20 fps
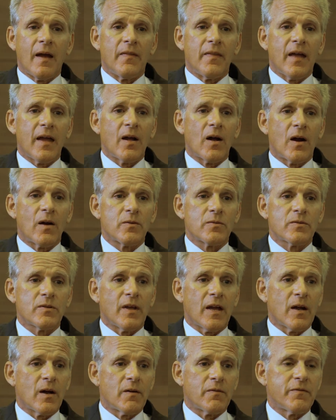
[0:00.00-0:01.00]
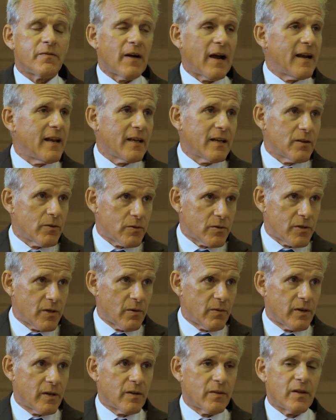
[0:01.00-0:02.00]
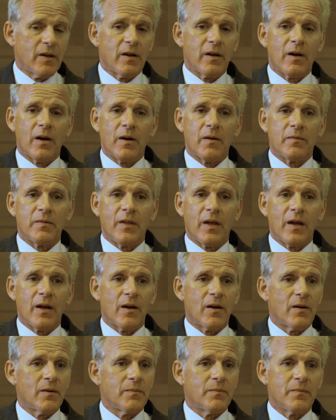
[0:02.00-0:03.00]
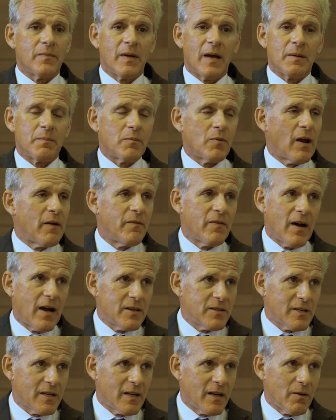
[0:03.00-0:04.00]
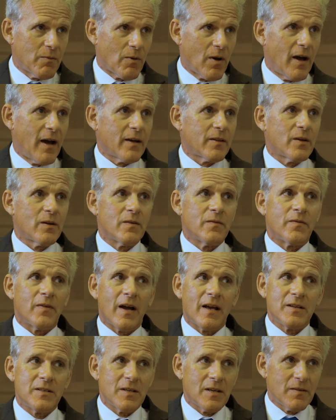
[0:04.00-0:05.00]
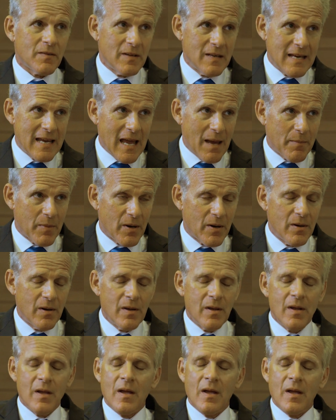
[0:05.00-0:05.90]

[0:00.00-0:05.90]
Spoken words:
And they are fighting in Syria. They are advising in Iraq. They're advising in Yemen.